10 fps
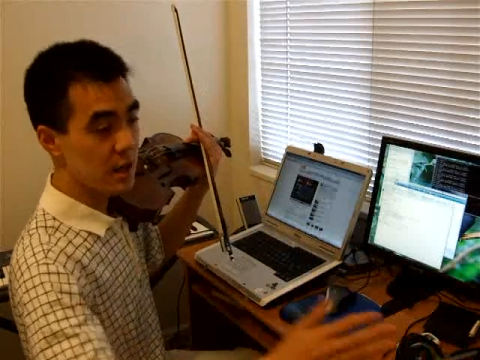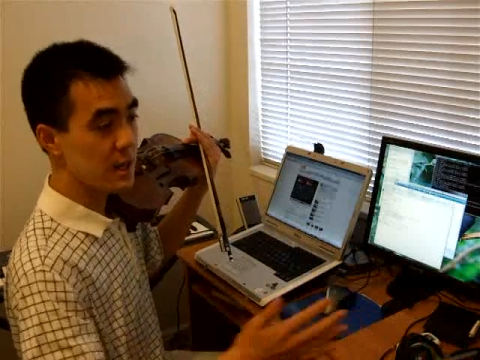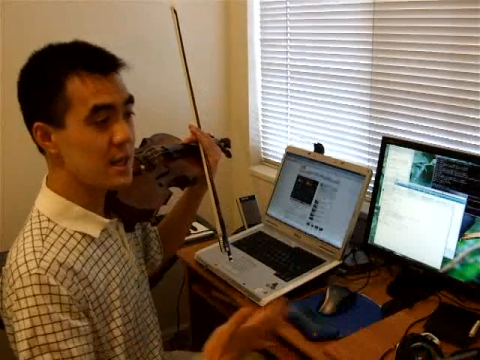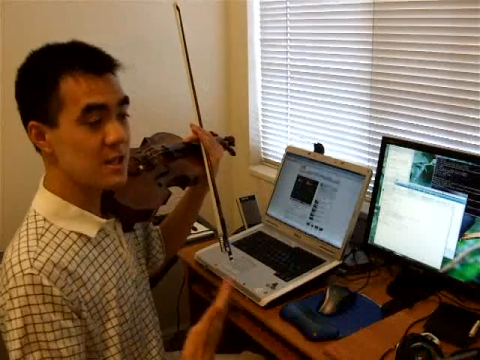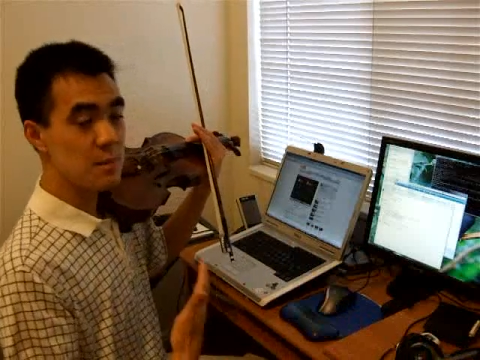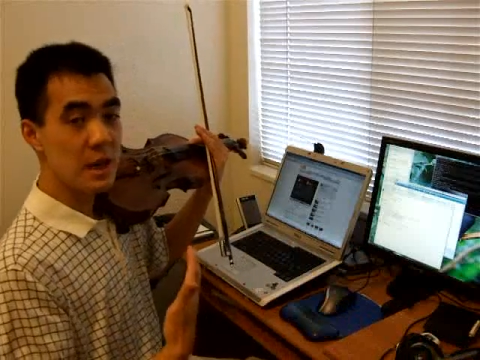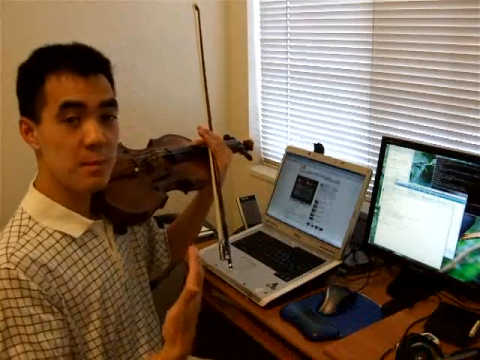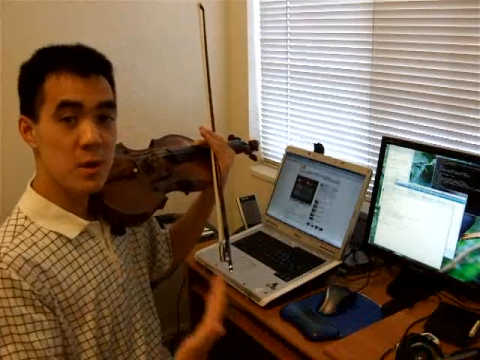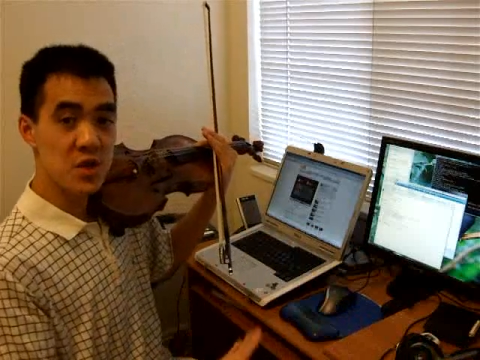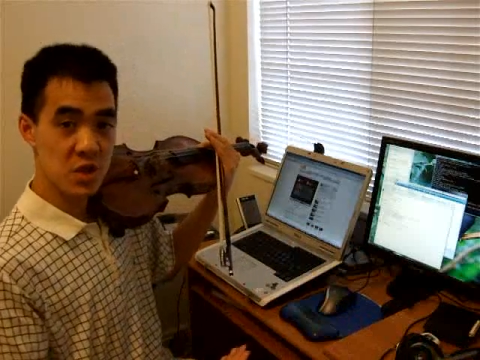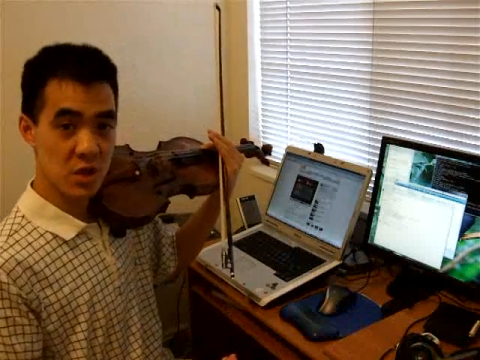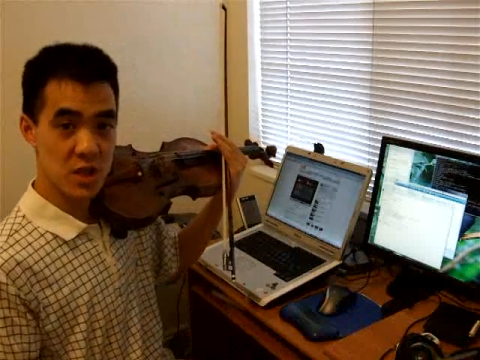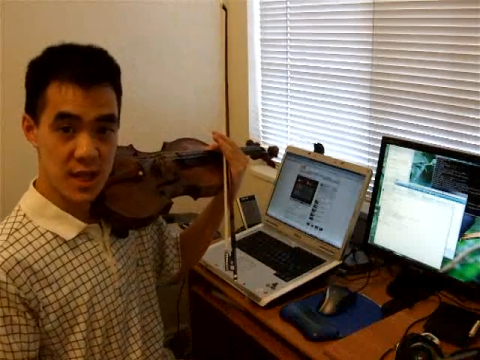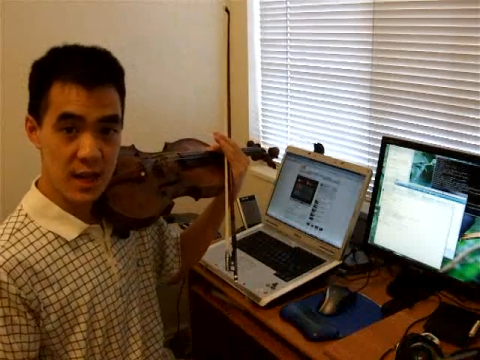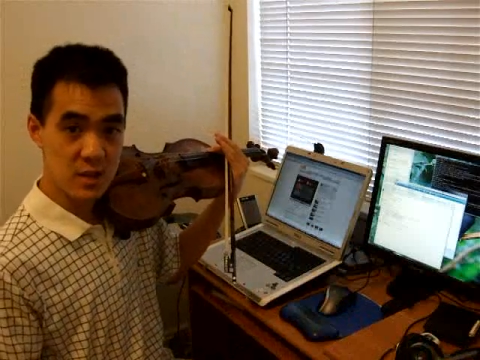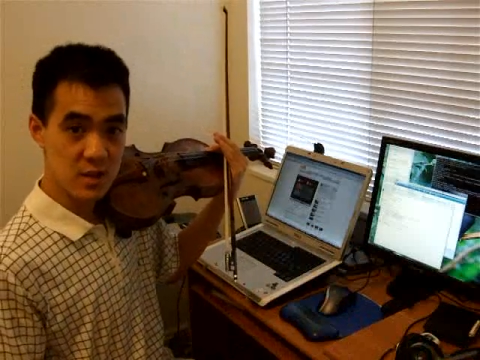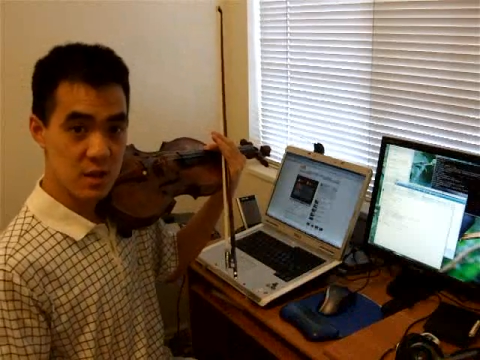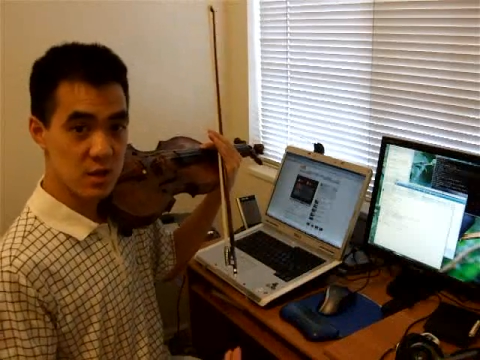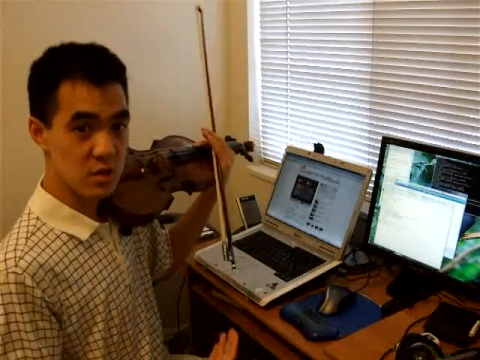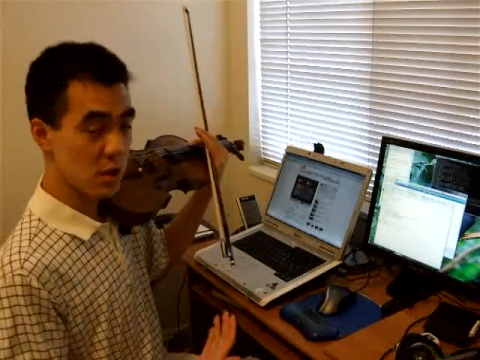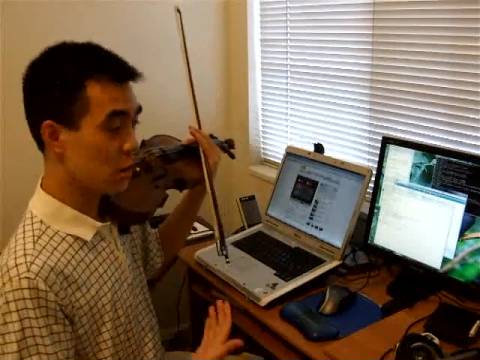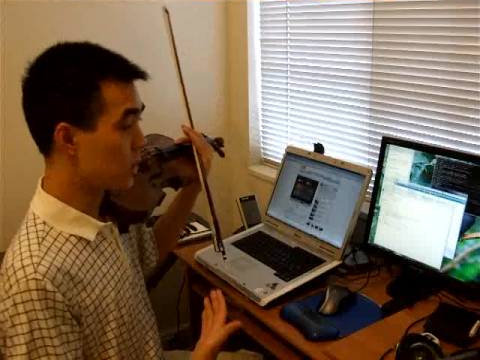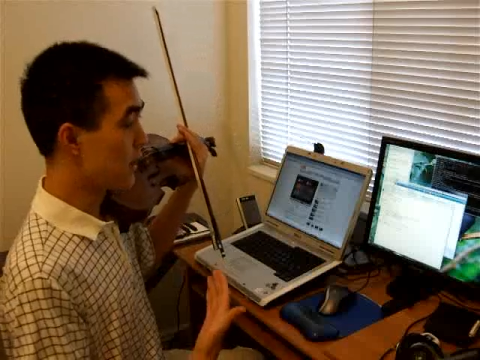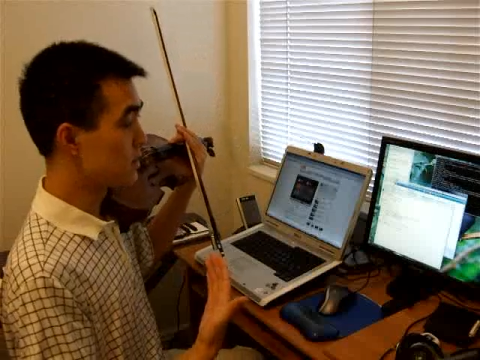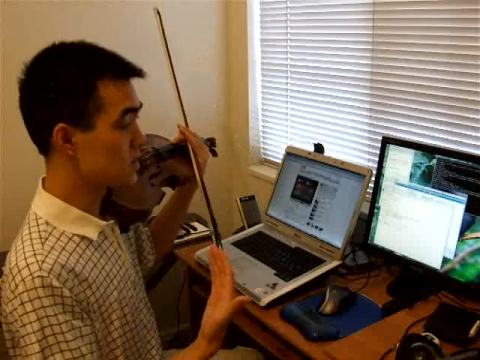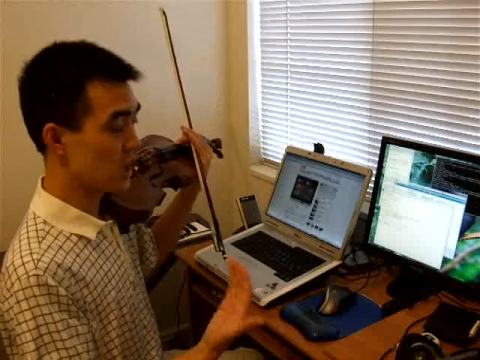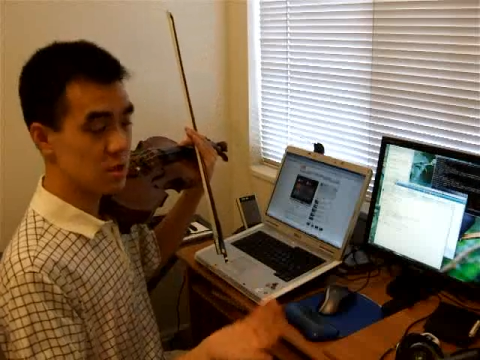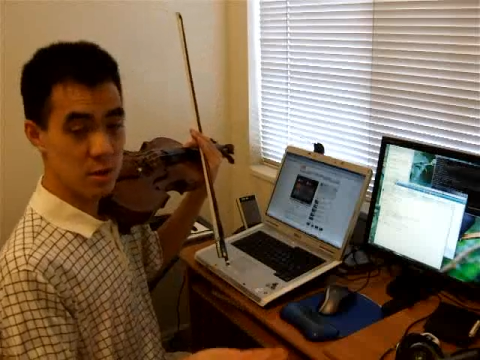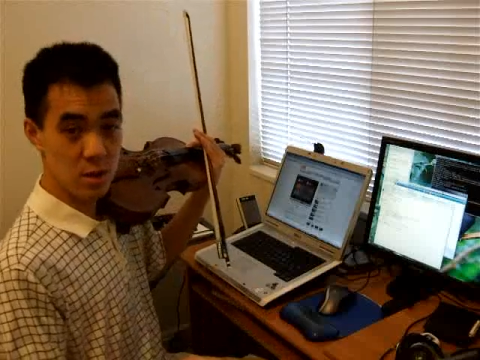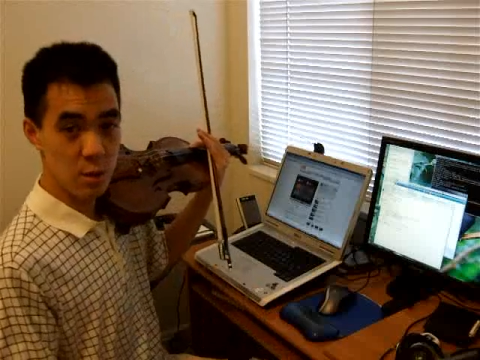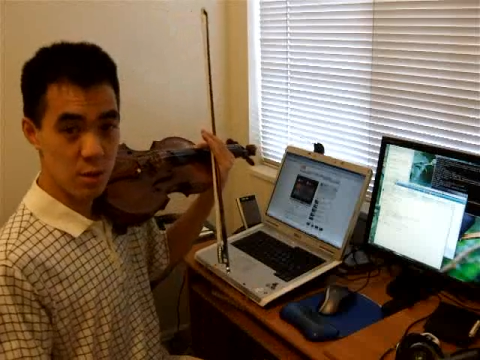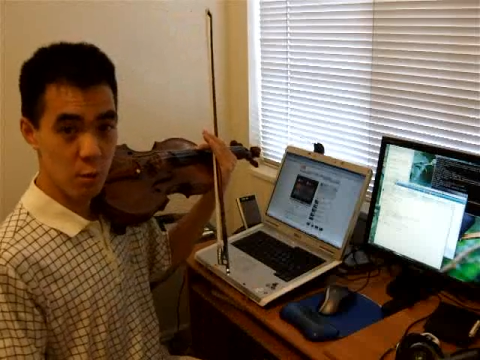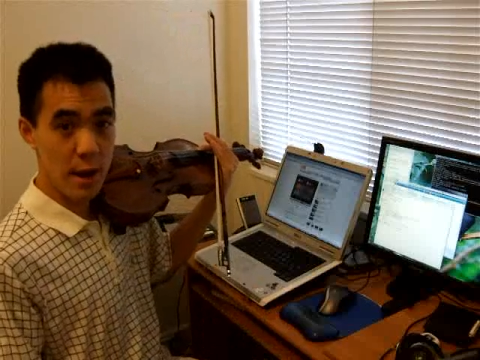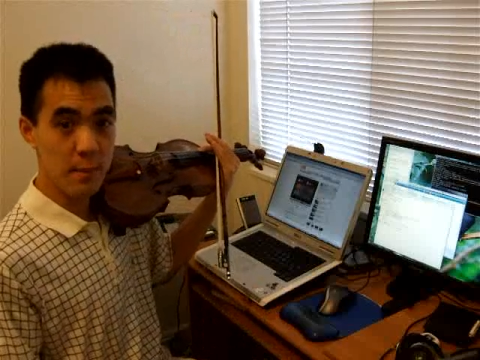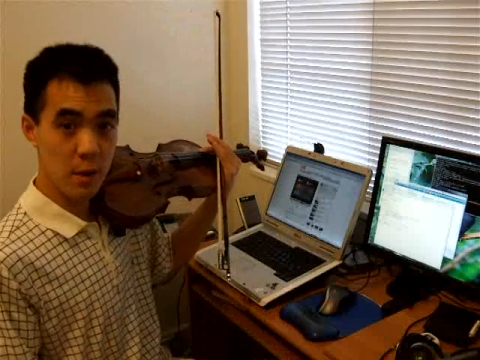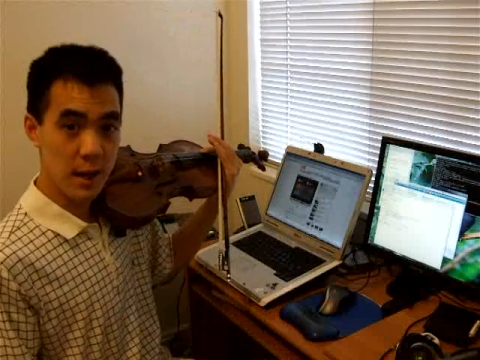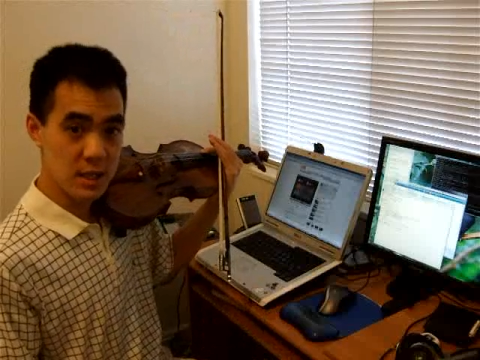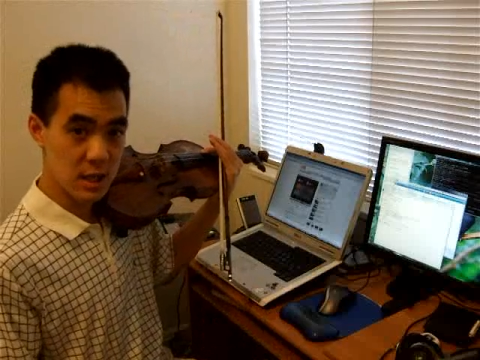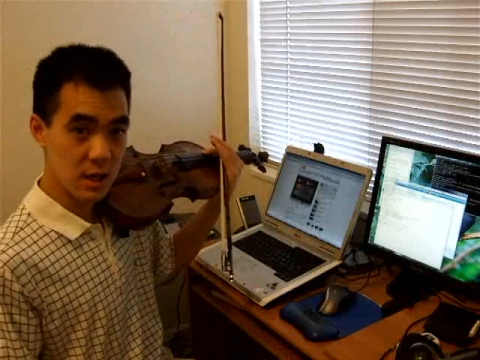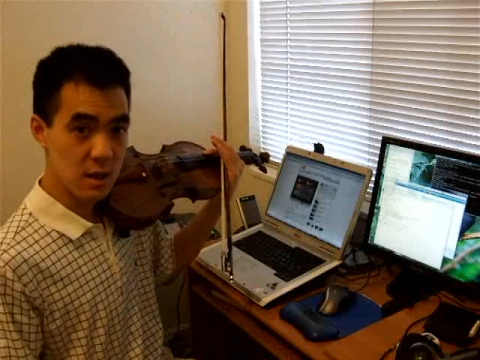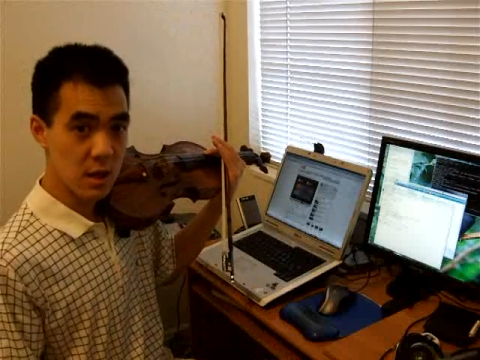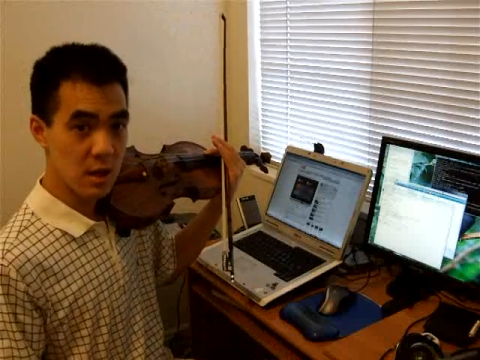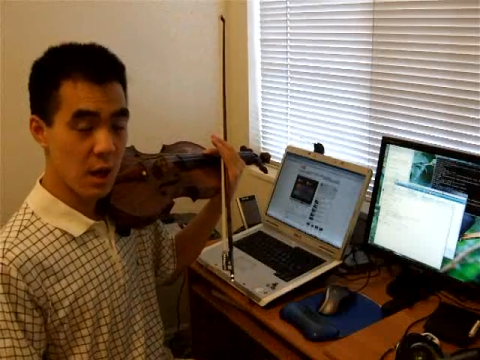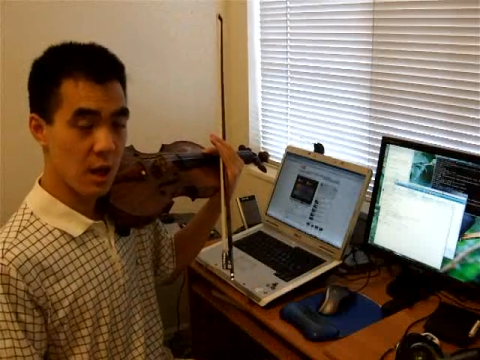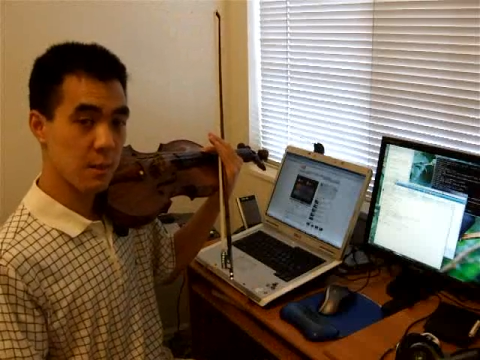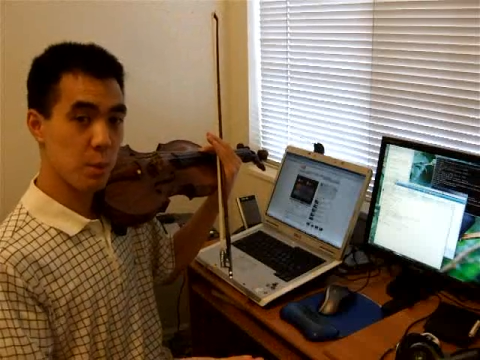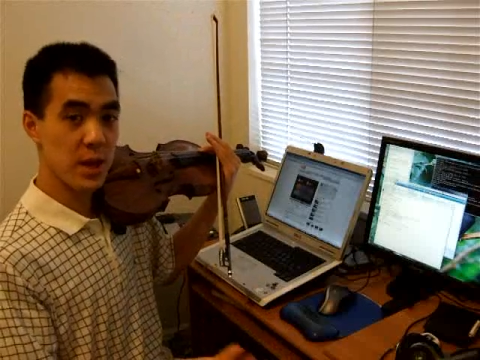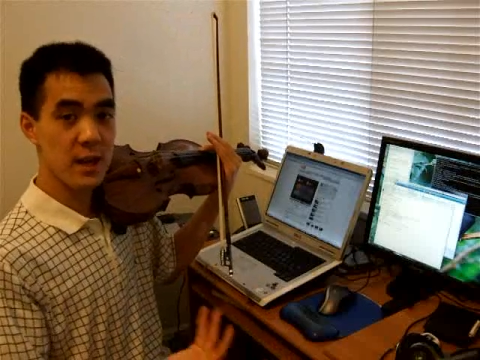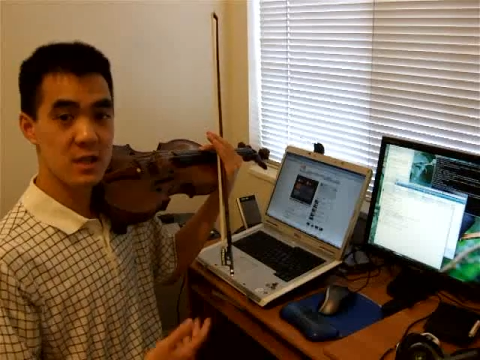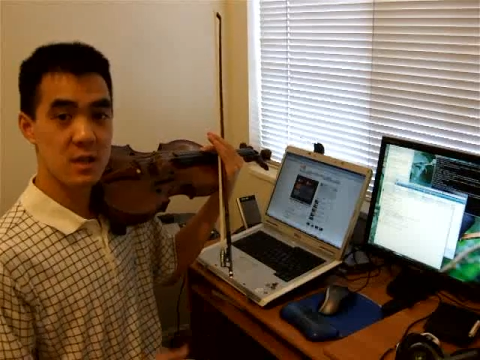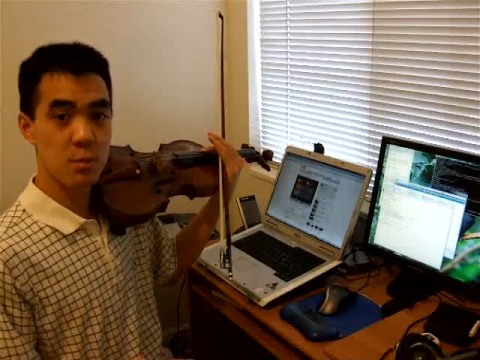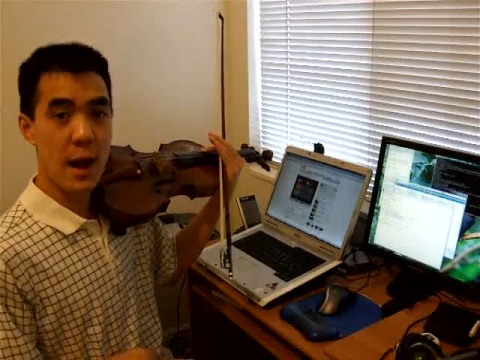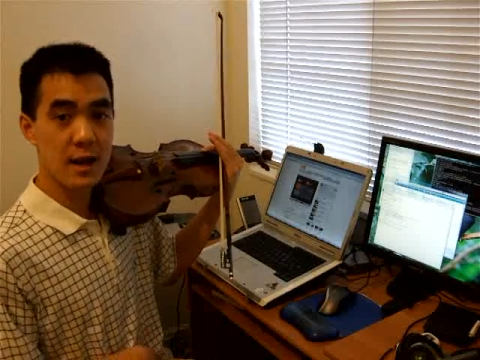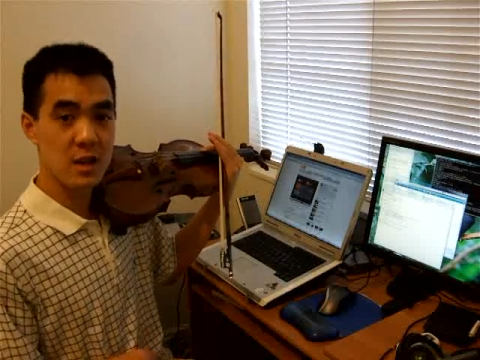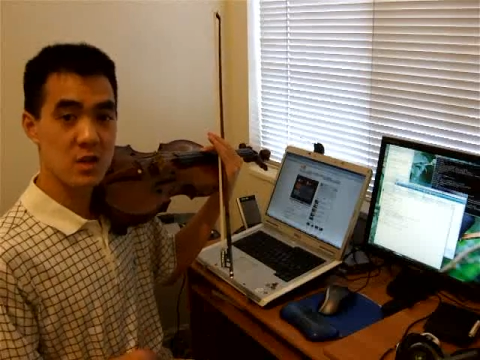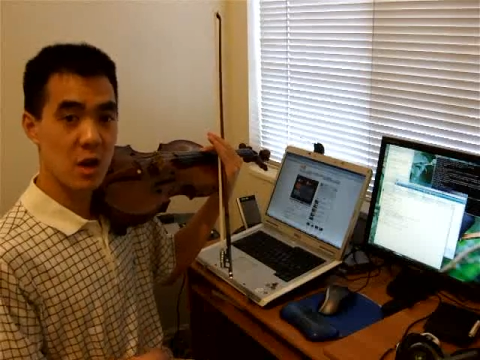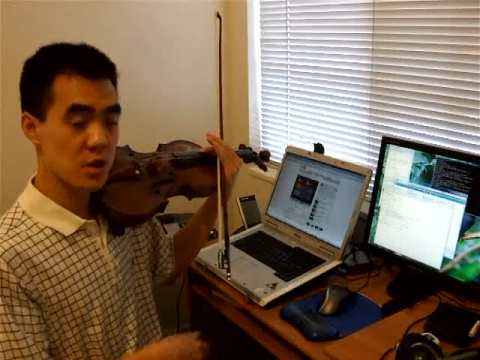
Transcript: It needs to make musical sense, and so what I've discussed with you with the rainbow idea Put that into some practice.